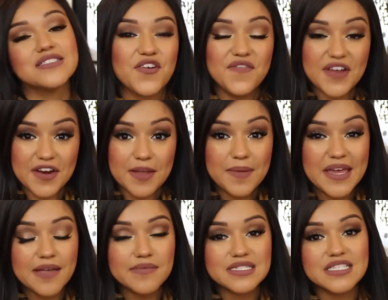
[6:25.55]
They're very
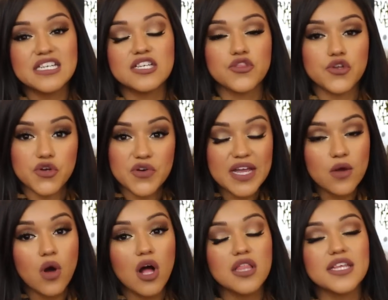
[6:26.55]
pigmented, they're great
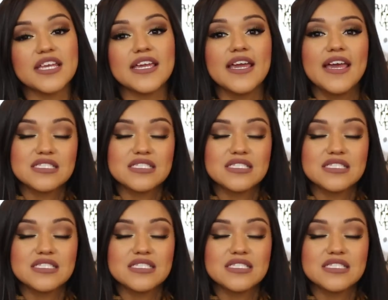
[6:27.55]
quality.